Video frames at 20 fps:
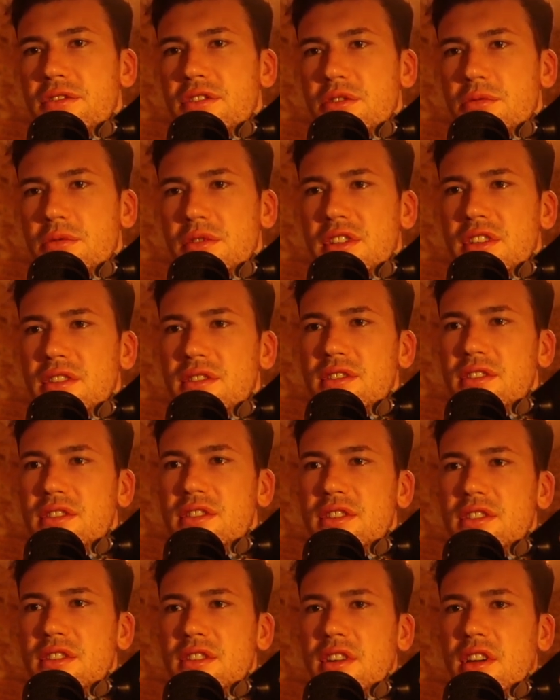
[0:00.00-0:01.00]
So we get
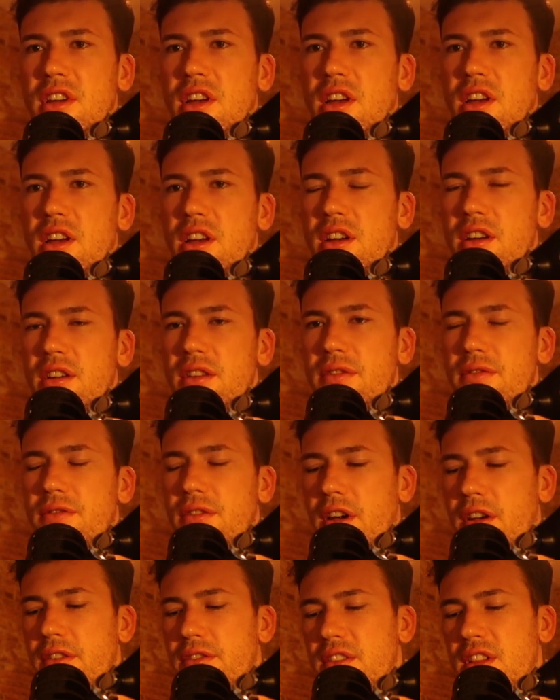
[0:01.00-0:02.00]
the
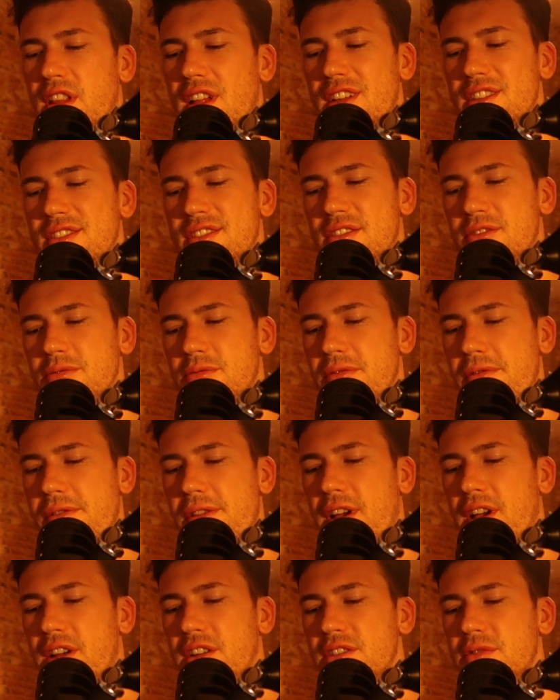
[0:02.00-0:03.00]
5 classes with
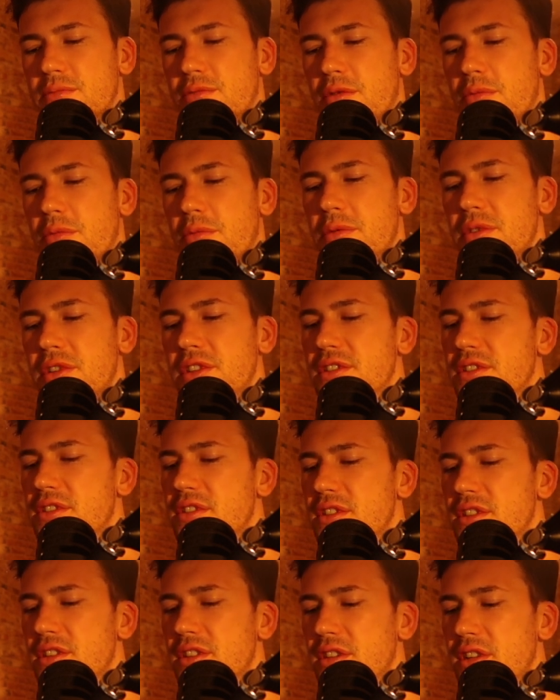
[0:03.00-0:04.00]
highest
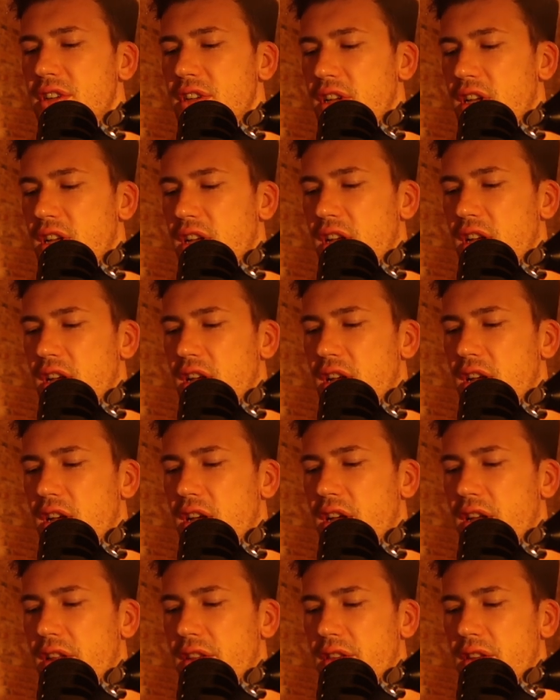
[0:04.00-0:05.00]
probability,
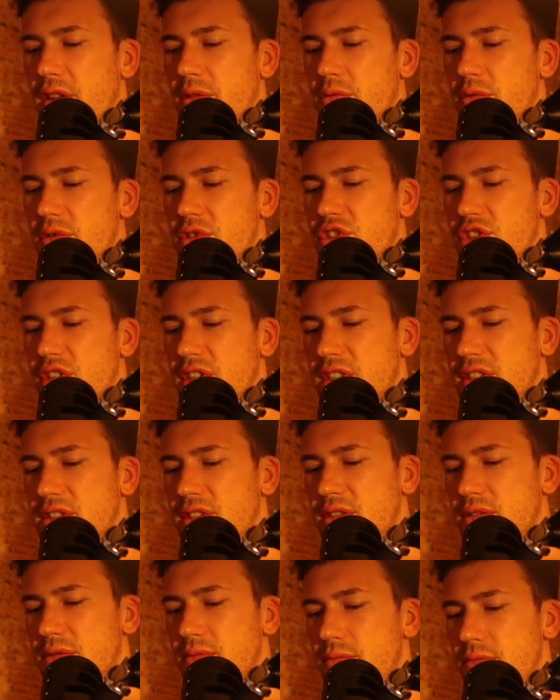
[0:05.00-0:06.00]
and then we
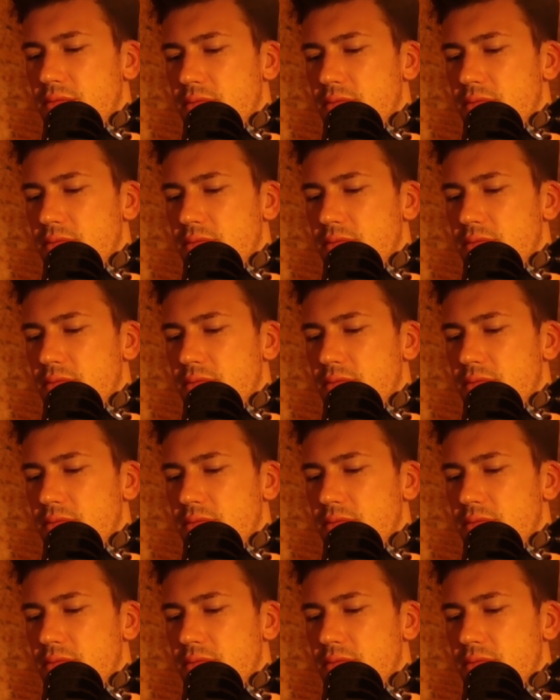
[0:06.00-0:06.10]
just